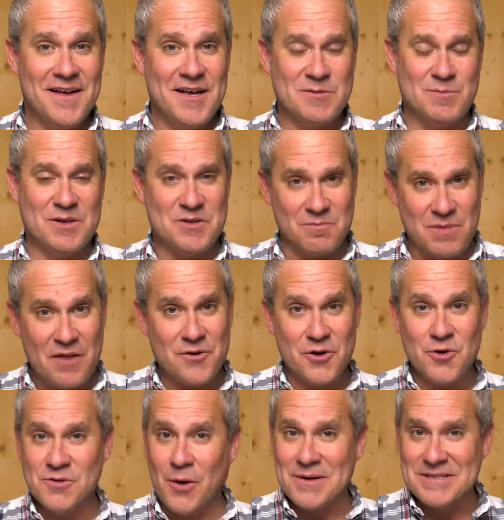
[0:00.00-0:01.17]
his Blessed Mother,
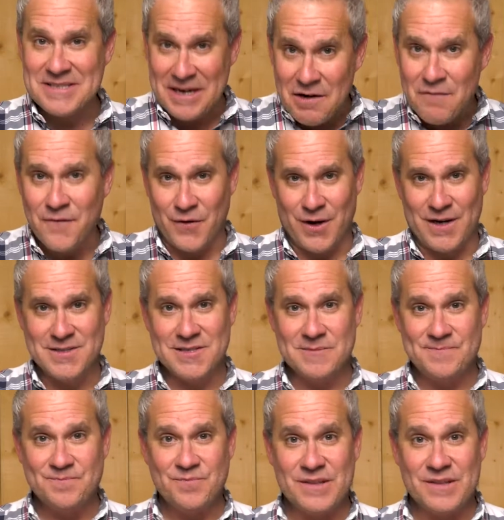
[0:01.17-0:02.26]
who's always there for us.